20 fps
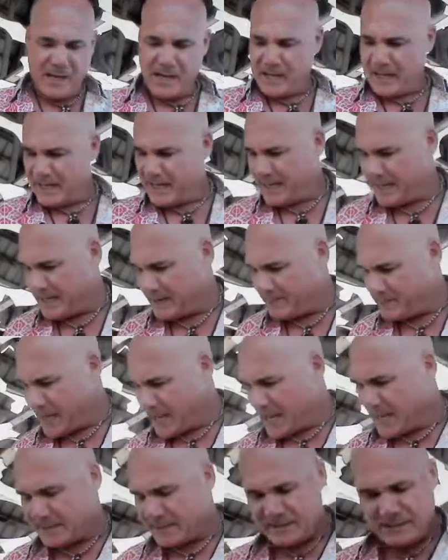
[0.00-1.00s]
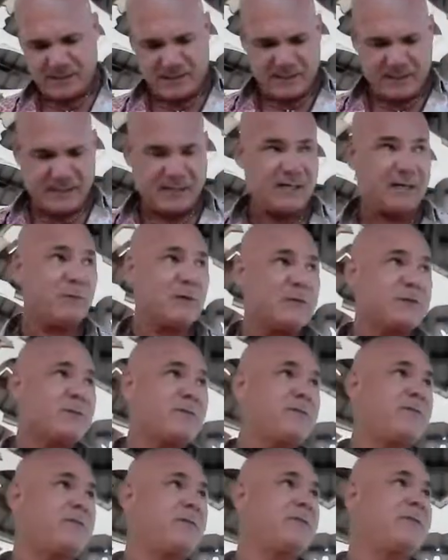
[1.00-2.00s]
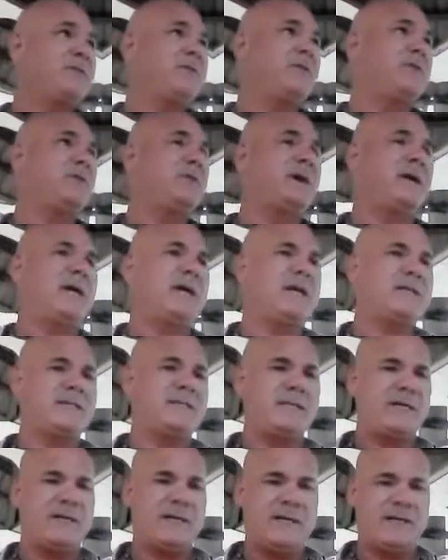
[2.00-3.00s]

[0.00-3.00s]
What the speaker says: I am at what's referred to as,